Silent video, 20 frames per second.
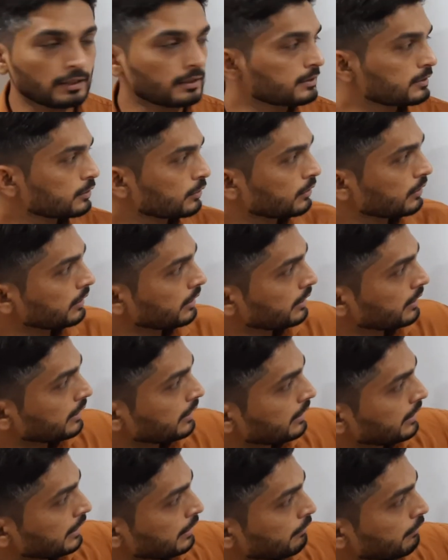So
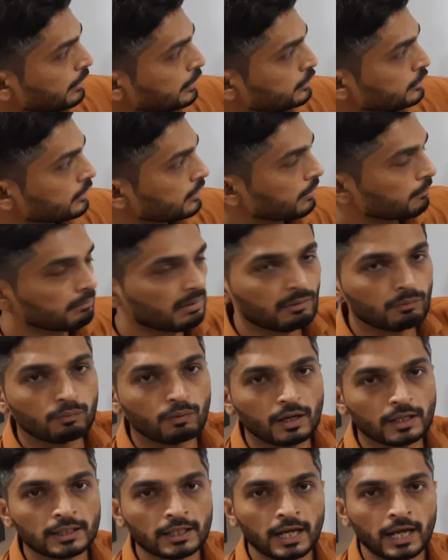equation number
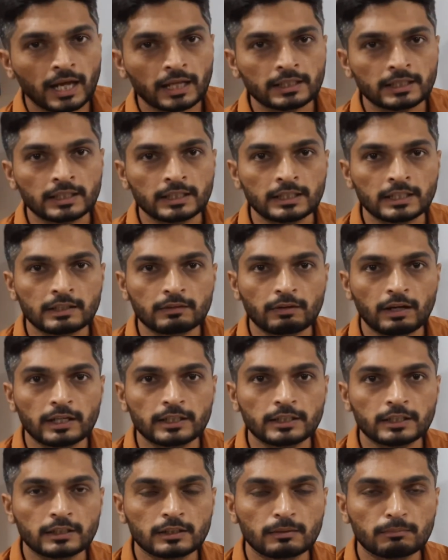1 and
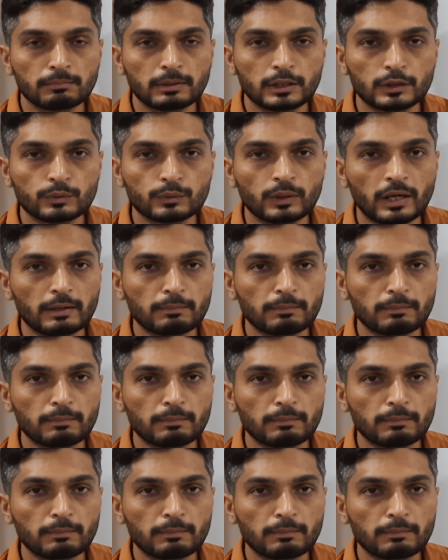inequality number 2 I